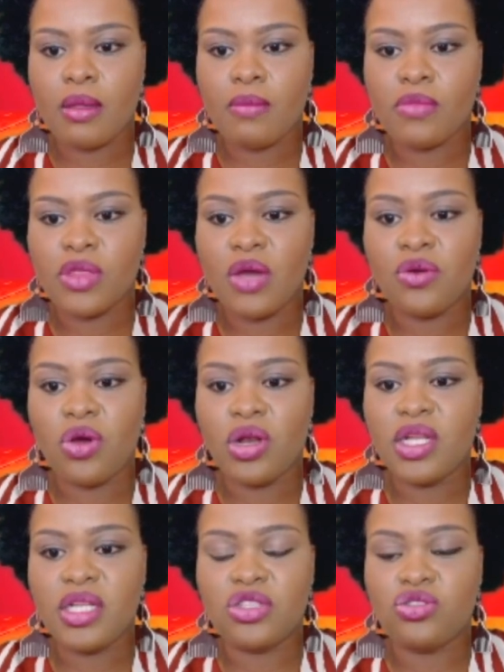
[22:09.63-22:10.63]
they would
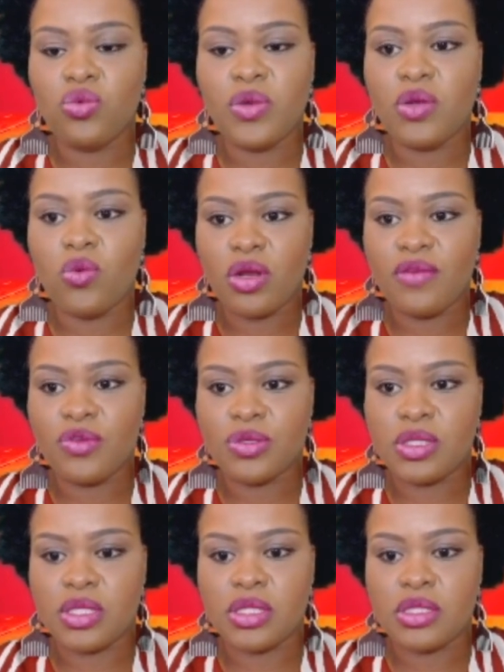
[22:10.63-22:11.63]
only need to win 1 of
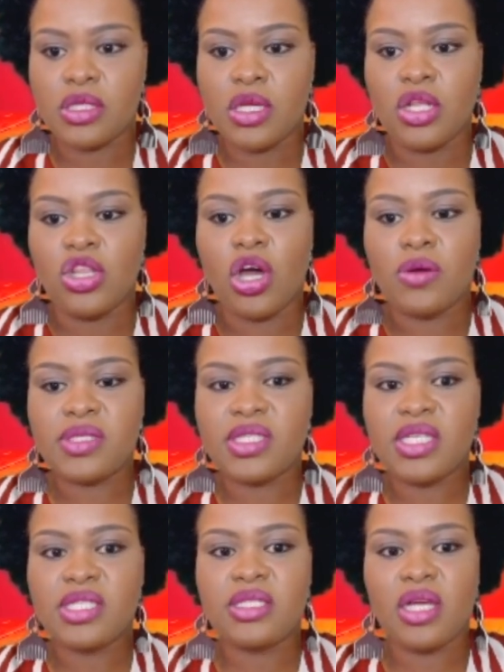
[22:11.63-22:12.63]
those seats. Now,
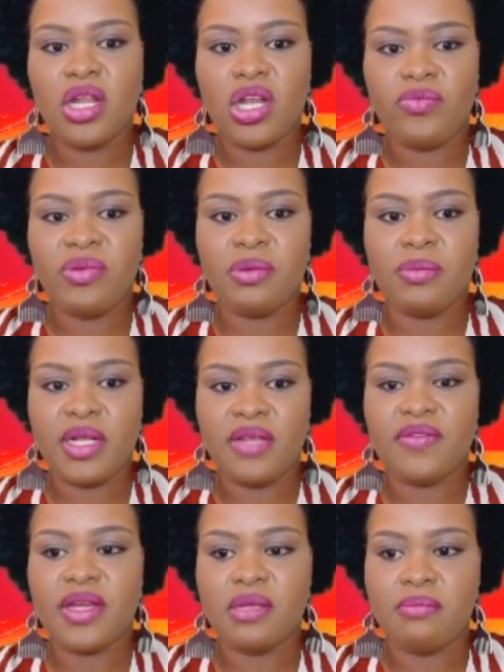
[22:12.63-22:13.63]
since a lot of people
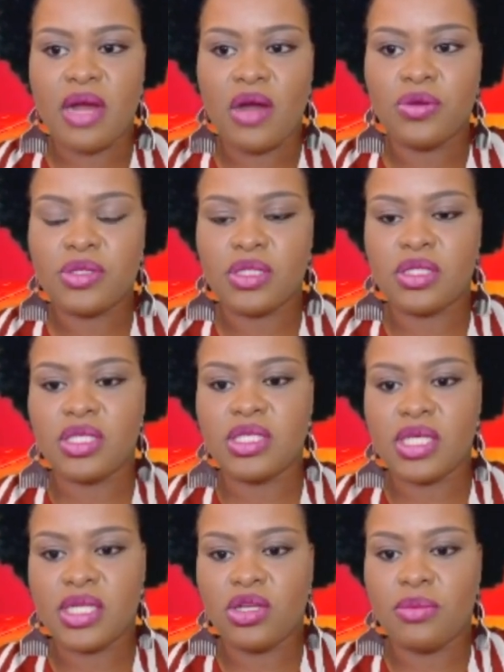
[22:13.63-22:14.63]
believe that the Mao seat
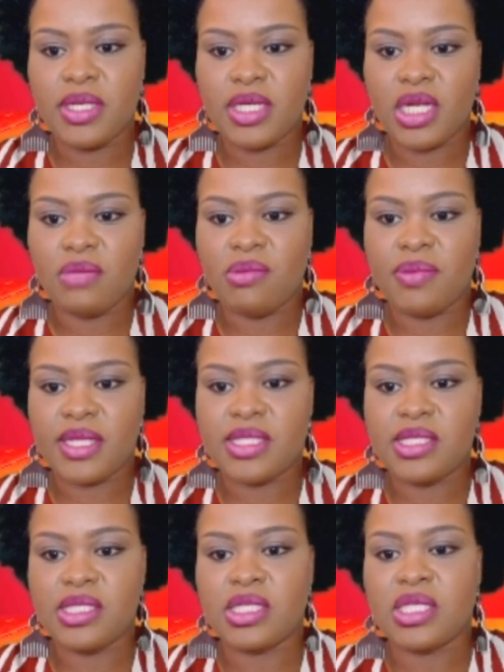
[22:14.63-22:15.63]
is a Dominica Labour
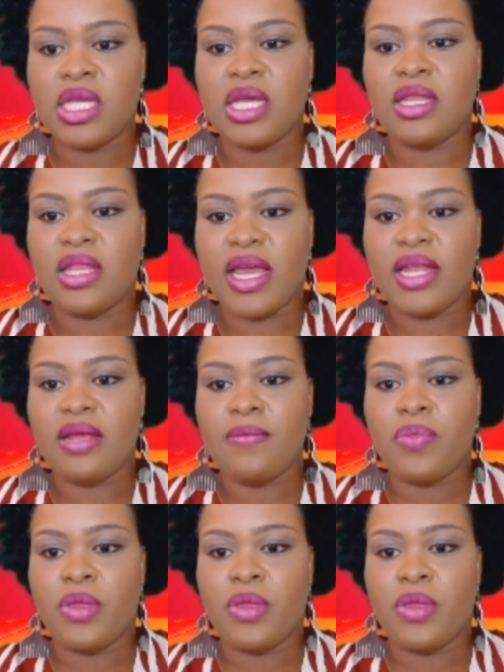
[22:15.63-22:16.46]
Party seat, then